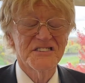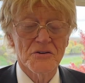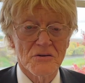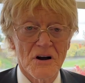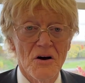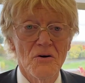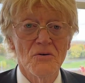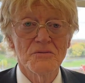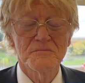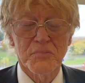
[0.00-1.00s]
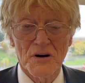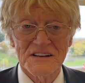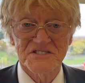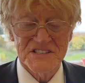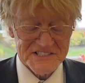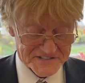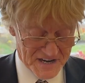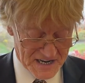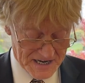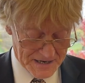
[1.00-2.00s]
your own precious
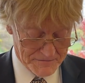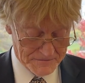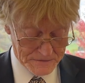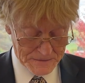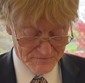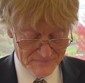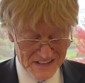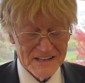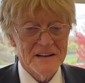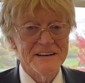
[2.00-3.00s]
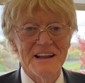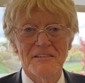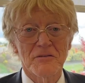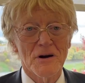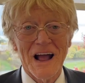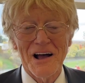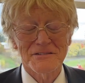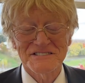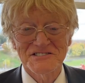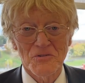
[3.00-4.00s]
time. Never
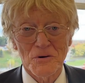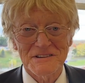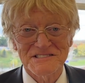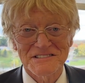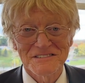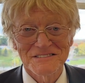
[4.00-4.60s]
outsource